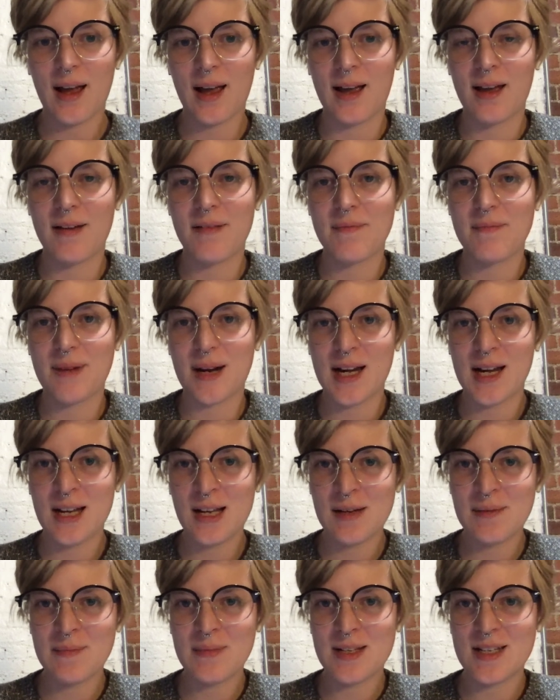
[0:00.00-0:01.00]
Hi, my
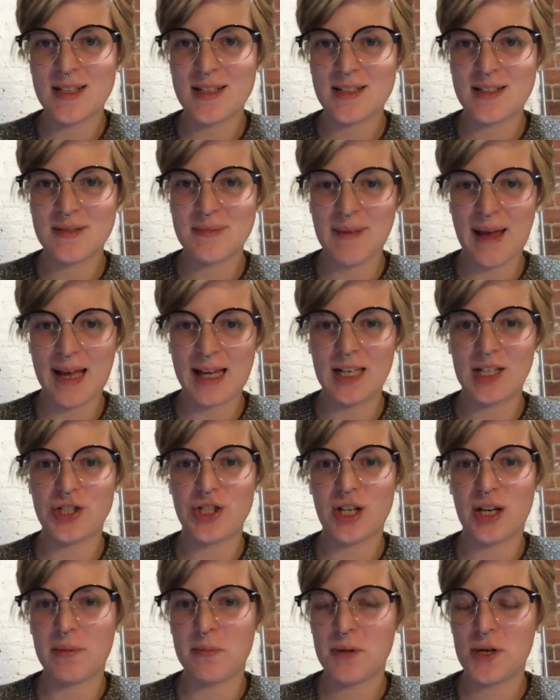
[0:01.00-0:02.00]
name is
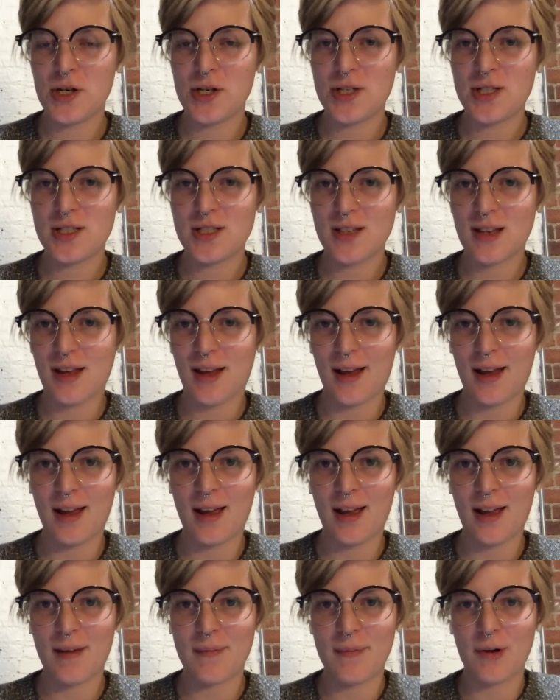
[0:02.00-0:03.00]
Maggie Chambers.
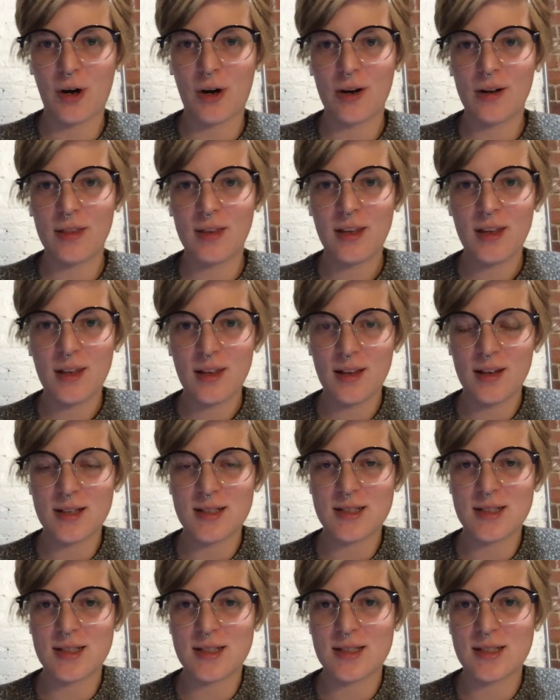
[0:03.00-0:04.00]
I am currently
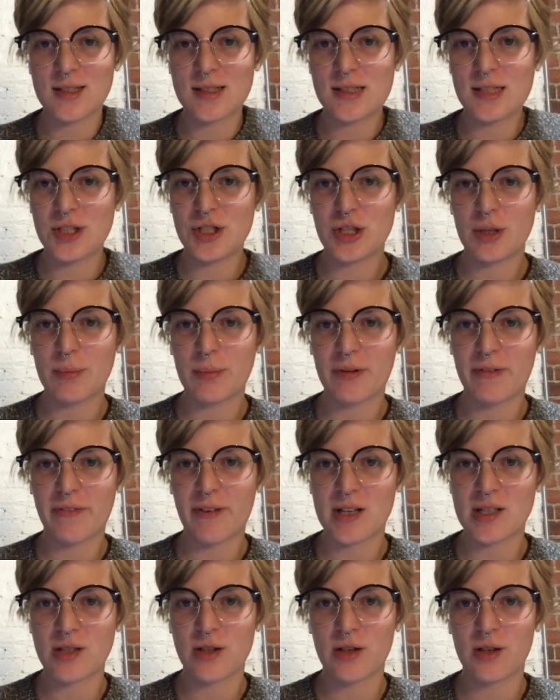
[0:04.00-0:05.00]
an assistant teaching
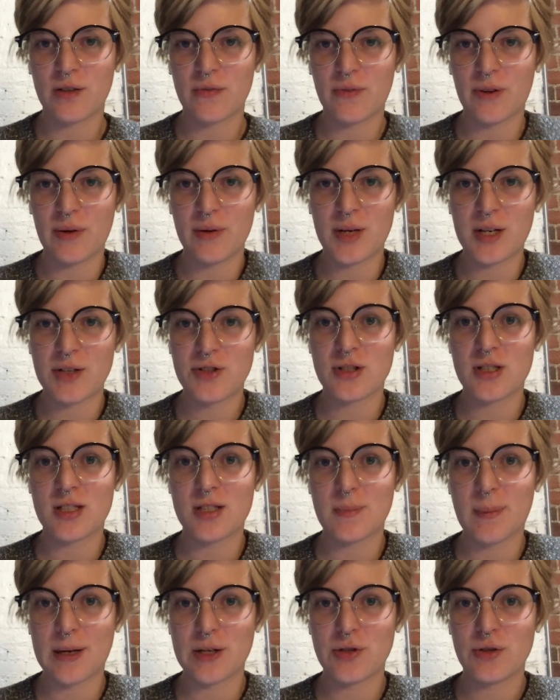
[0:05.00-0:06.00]
professor
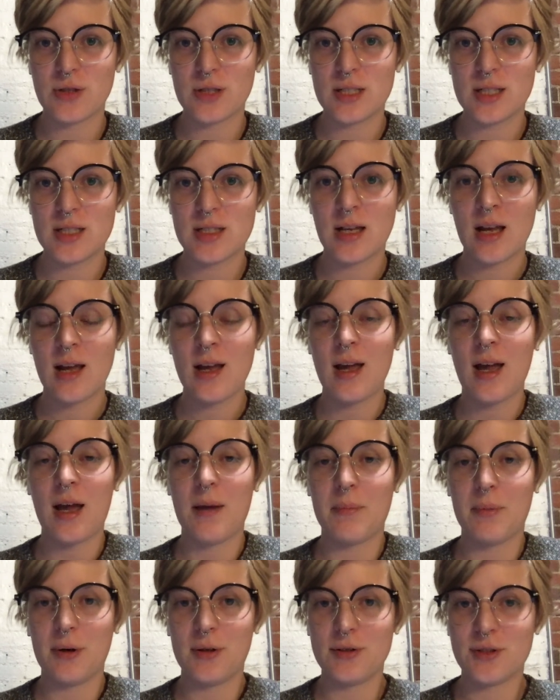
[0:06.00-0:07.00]
foundation specialist
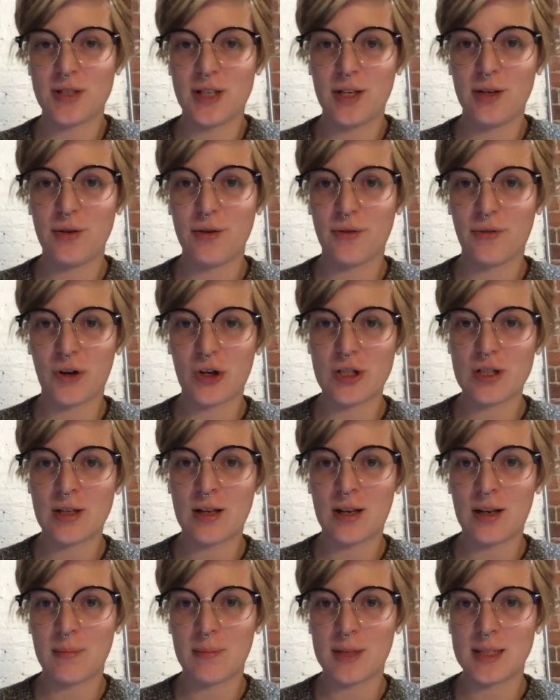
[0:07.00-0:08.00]
at Ball State
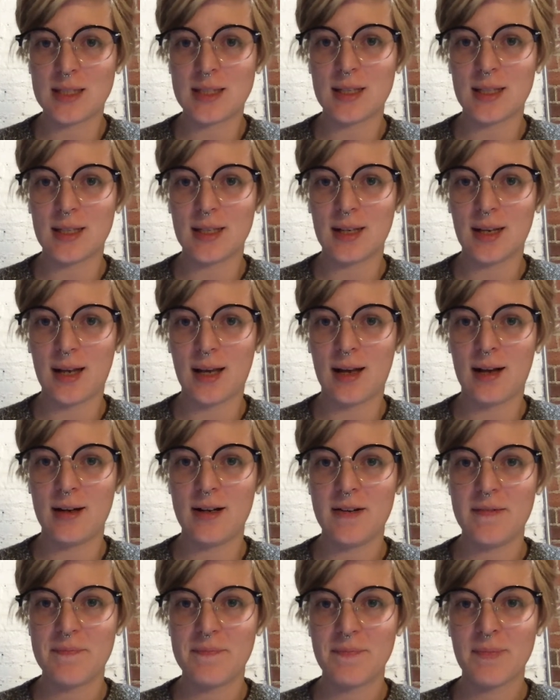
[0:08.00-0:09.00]
University in Muncie,
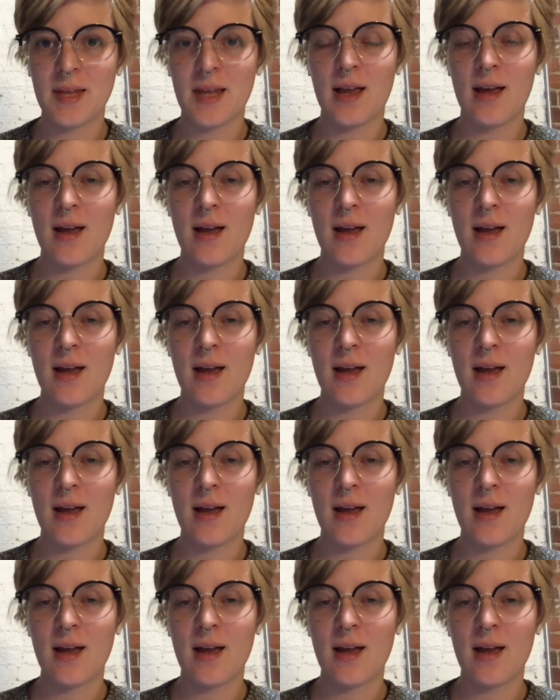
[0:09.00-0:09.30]
Indiana.